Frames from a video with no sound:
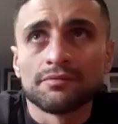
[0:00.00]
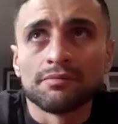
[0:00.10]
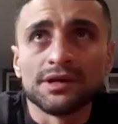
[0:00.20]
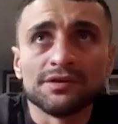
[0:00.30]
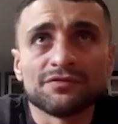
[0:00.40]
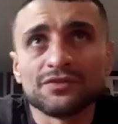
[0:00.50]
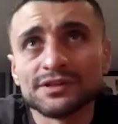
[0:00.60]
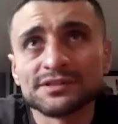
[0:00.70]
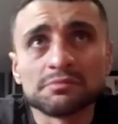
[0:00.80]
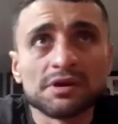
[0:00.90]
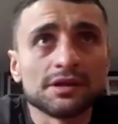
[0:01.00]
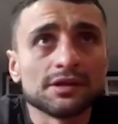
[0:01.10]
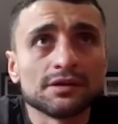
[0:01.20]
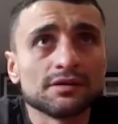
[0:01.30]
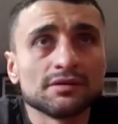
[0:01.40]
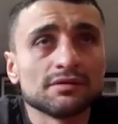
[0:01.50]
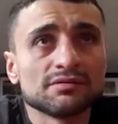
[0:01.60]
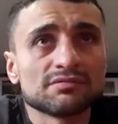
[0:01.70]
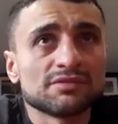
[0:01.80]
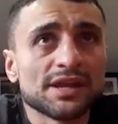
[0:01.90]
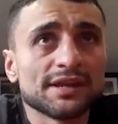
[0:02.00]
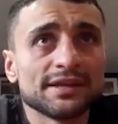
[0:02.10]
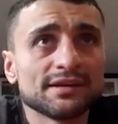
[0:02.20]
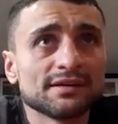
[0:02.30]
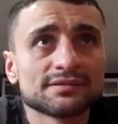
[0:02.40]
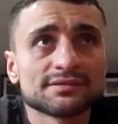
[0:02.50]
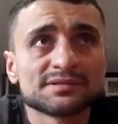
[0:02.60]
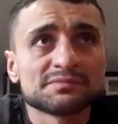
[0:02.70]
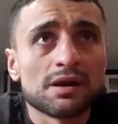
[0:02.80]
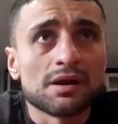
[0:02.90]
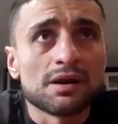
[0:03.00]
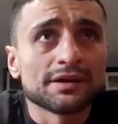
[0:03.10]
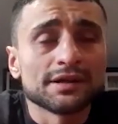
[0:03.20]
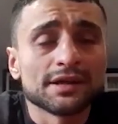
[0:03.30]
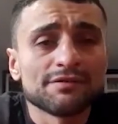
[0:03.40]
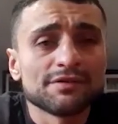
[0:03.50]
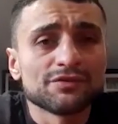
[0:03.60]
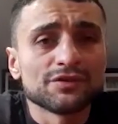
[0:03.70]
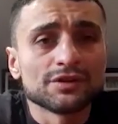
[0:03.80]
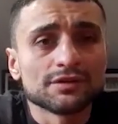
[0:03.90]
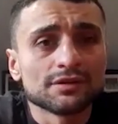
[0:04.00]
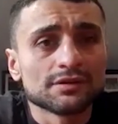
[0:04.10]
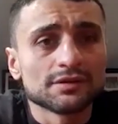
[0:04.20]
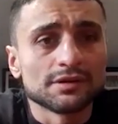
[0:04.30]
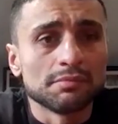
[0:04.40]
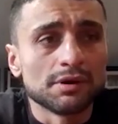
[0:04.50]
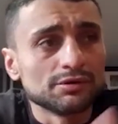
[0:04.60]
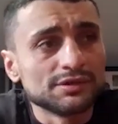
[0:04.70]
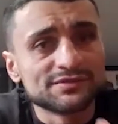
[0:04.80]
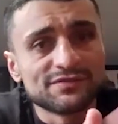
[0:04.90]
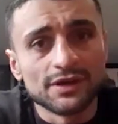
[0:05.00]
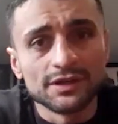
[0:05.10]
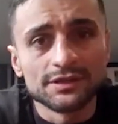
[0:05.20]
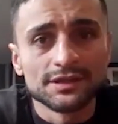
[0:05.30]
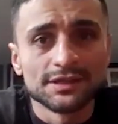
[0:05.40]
many things, many trainings, sparring, everything about this fight.